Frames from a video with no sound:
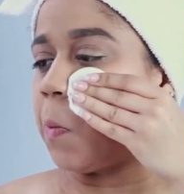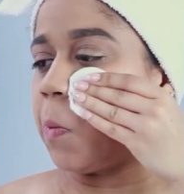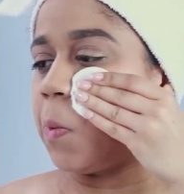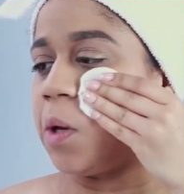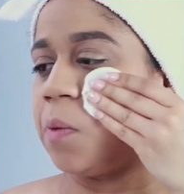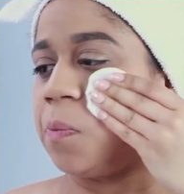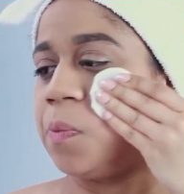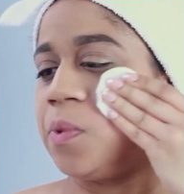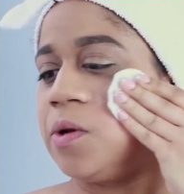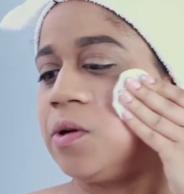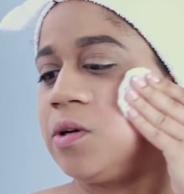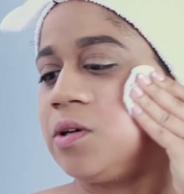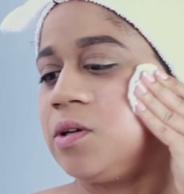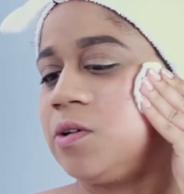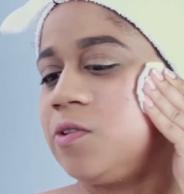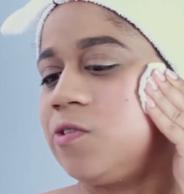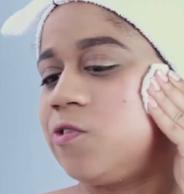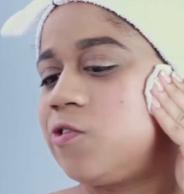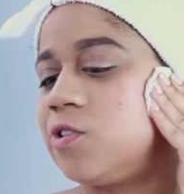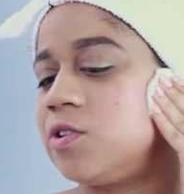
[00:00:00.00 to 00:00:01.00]
wipe it off.
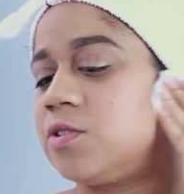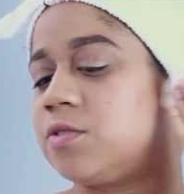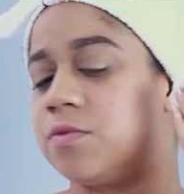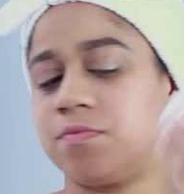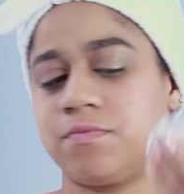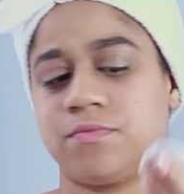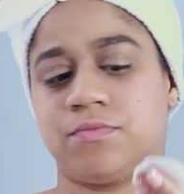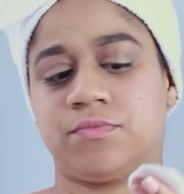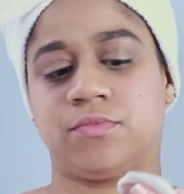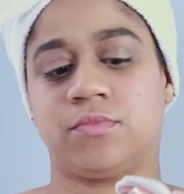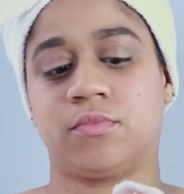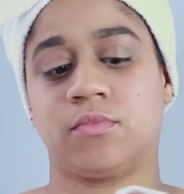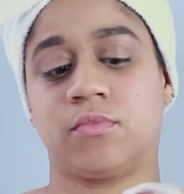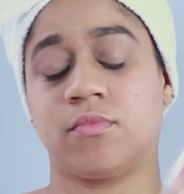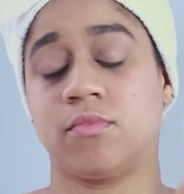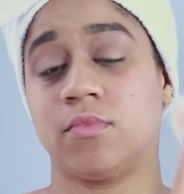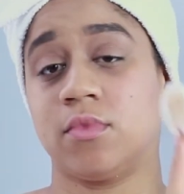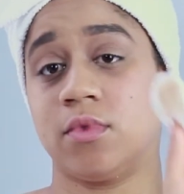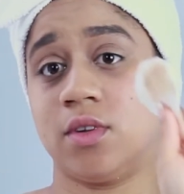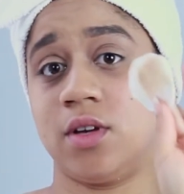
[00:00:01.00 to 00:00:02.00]

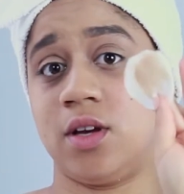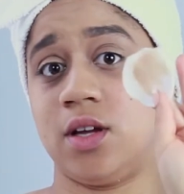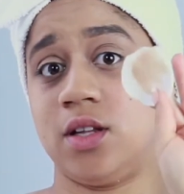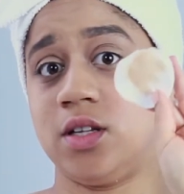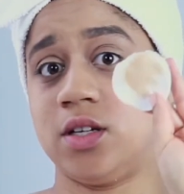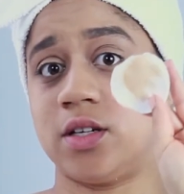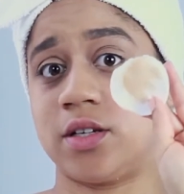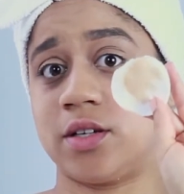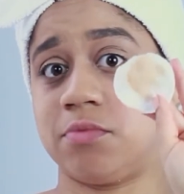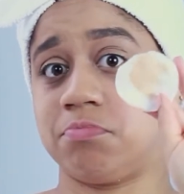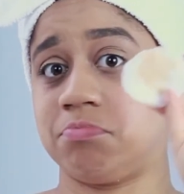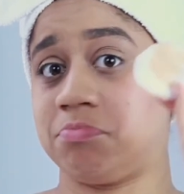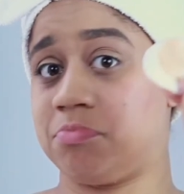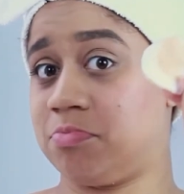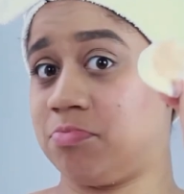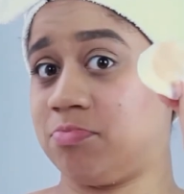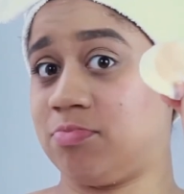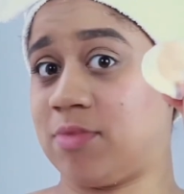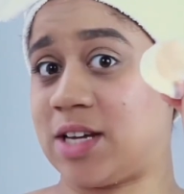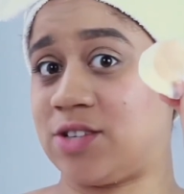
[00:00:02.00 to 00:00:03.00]
And look,
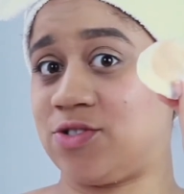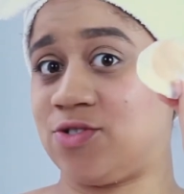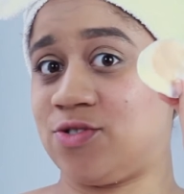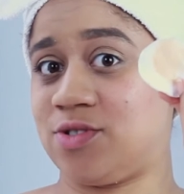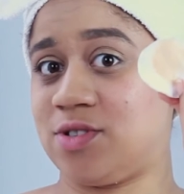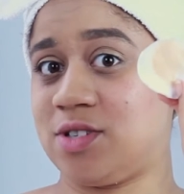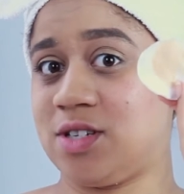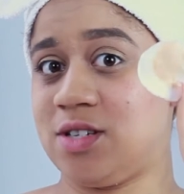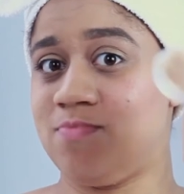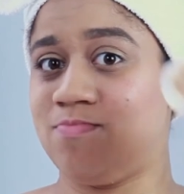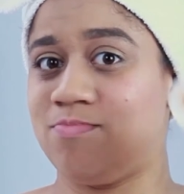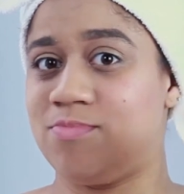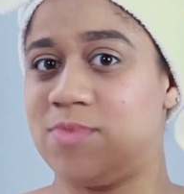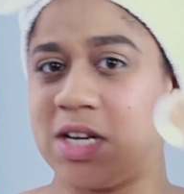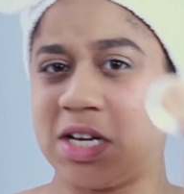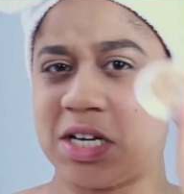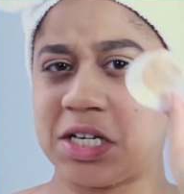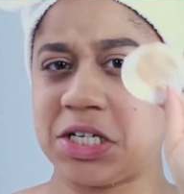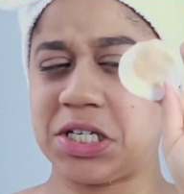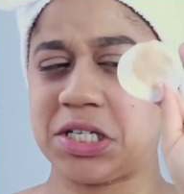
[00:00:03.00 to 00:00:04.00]
as you see,
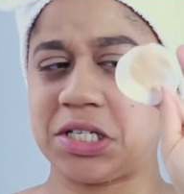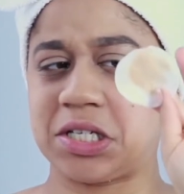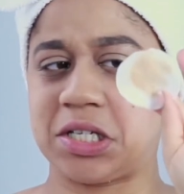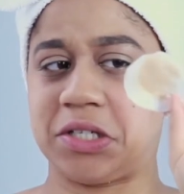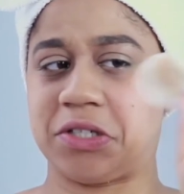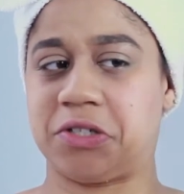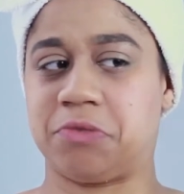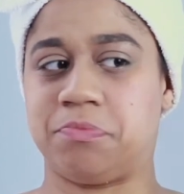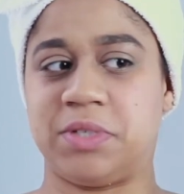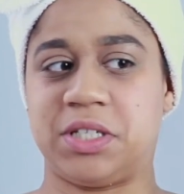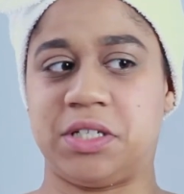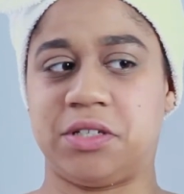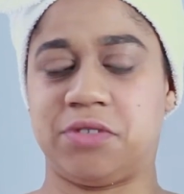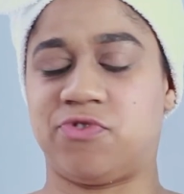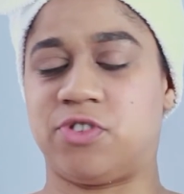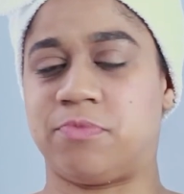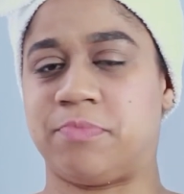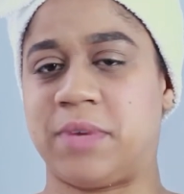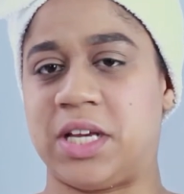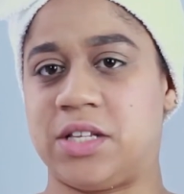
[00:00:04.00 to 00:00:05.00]
just a little bit
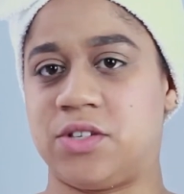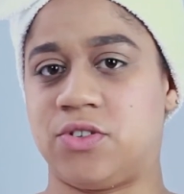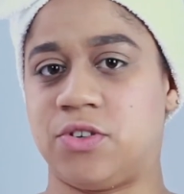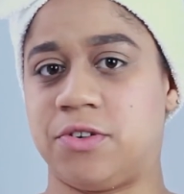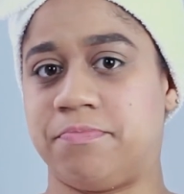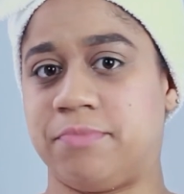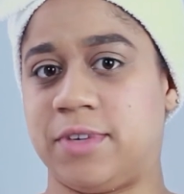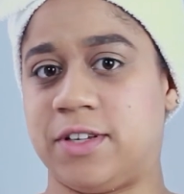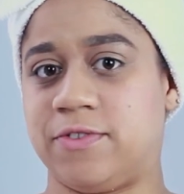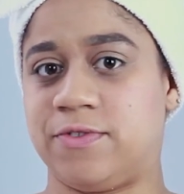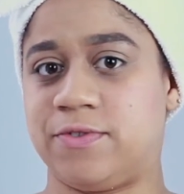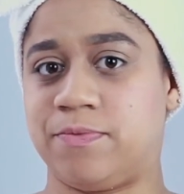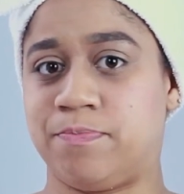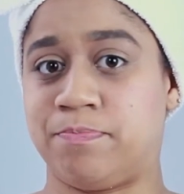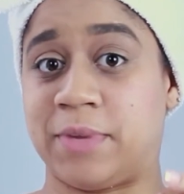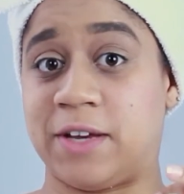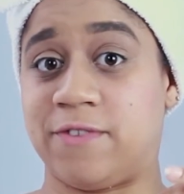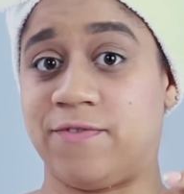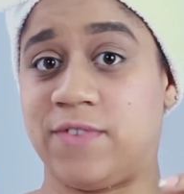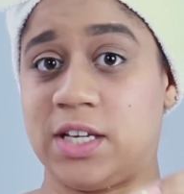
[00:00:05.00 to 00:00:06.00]
remains on
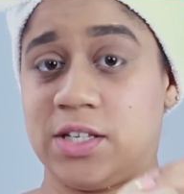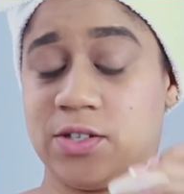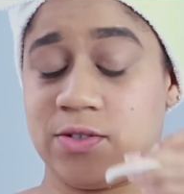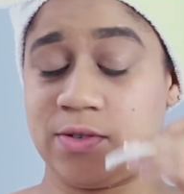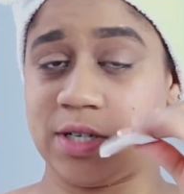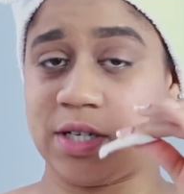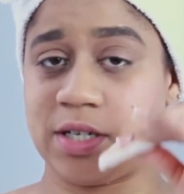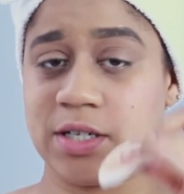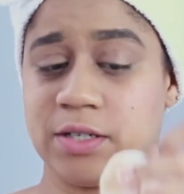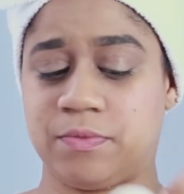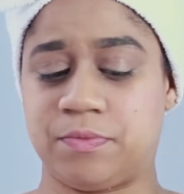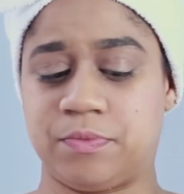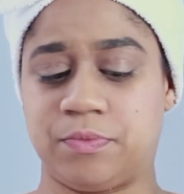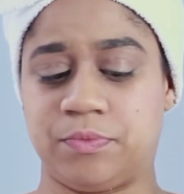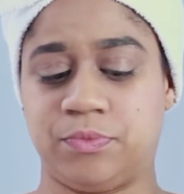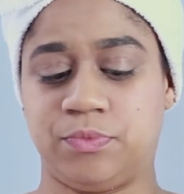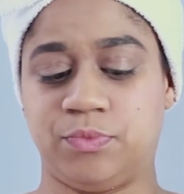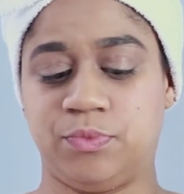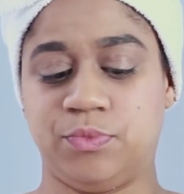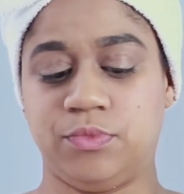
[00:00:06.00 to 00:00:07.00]
my face right now,
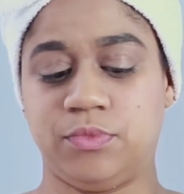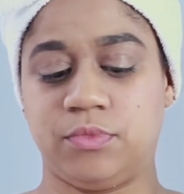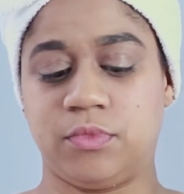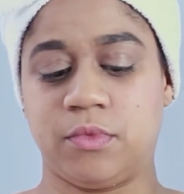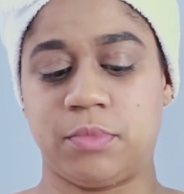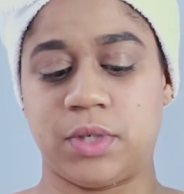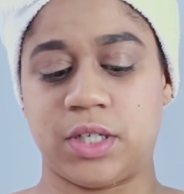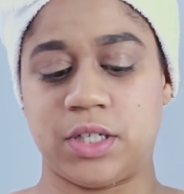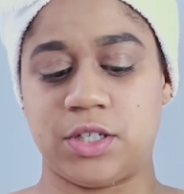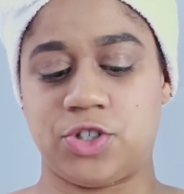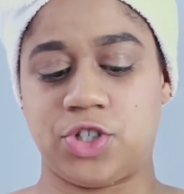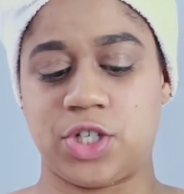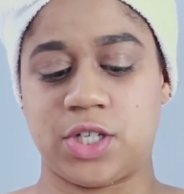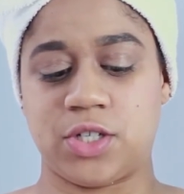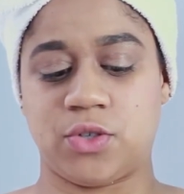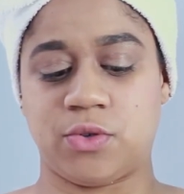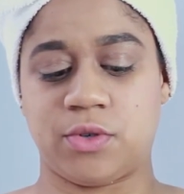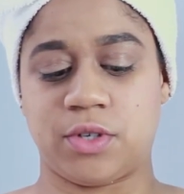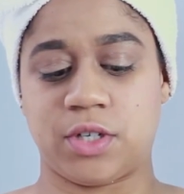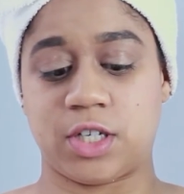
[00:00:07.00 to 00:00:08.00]
but it's
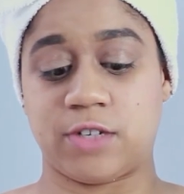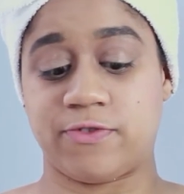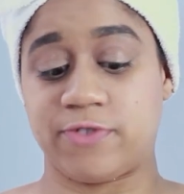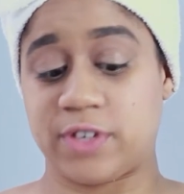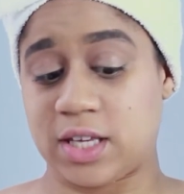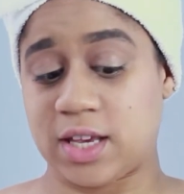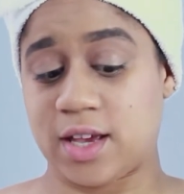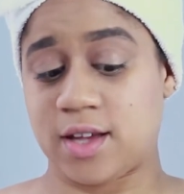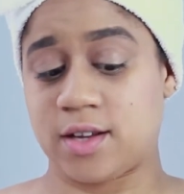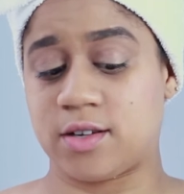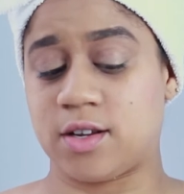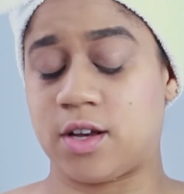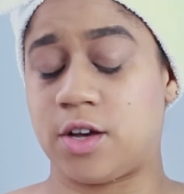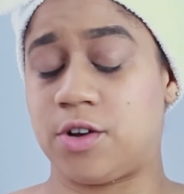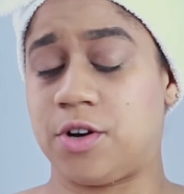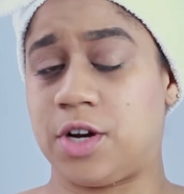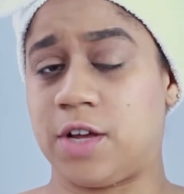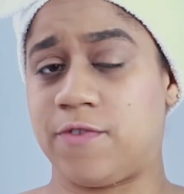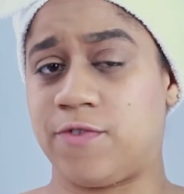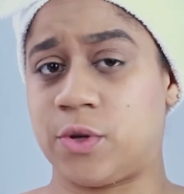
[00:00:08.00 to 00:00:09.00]
gentle enough again
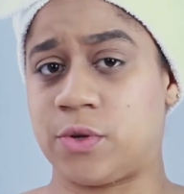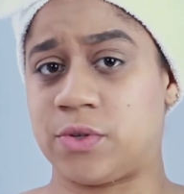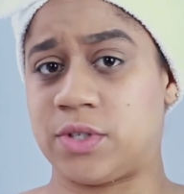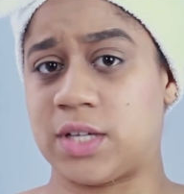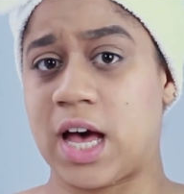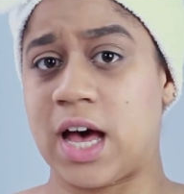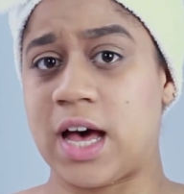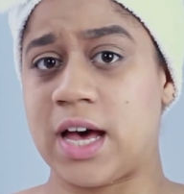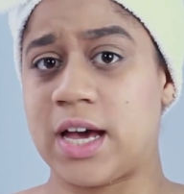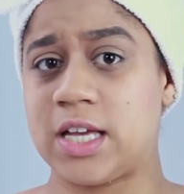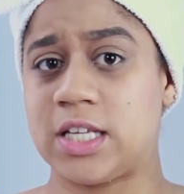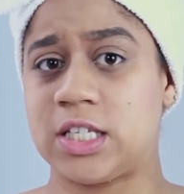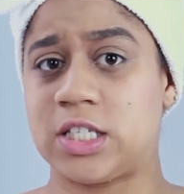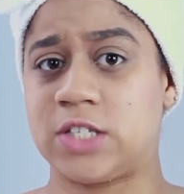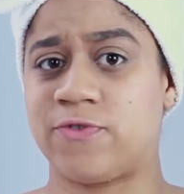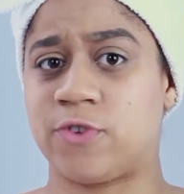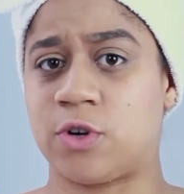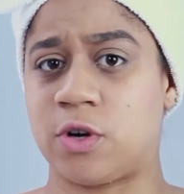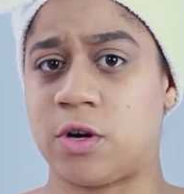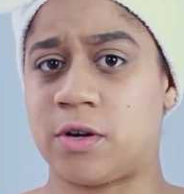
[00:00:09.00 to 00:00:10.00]
underneath those
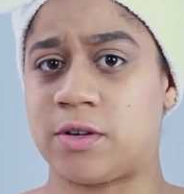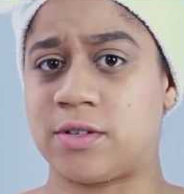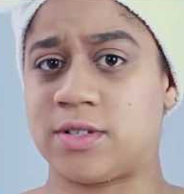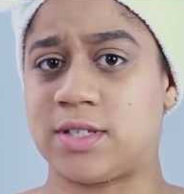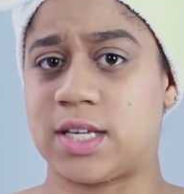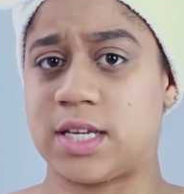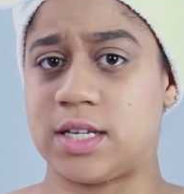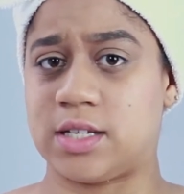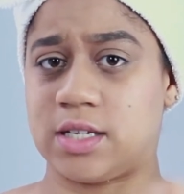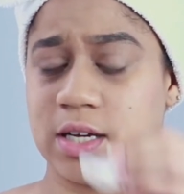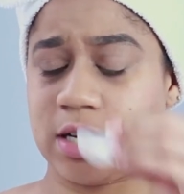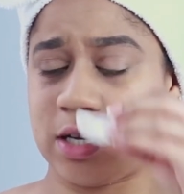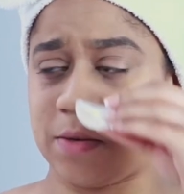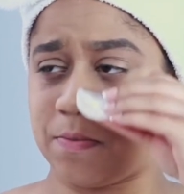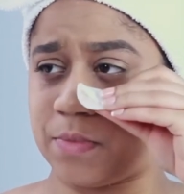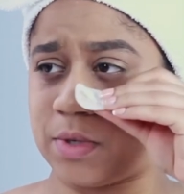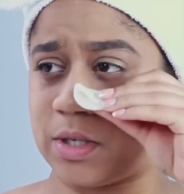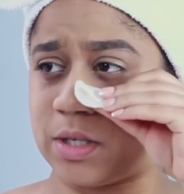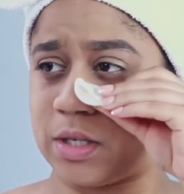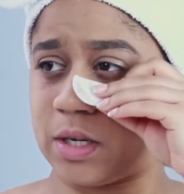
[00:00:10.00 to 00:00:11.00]
eyes for all skin
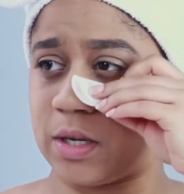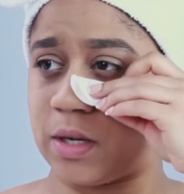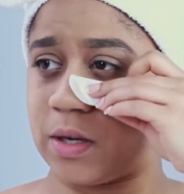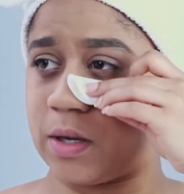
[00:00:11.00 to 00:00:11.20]
types.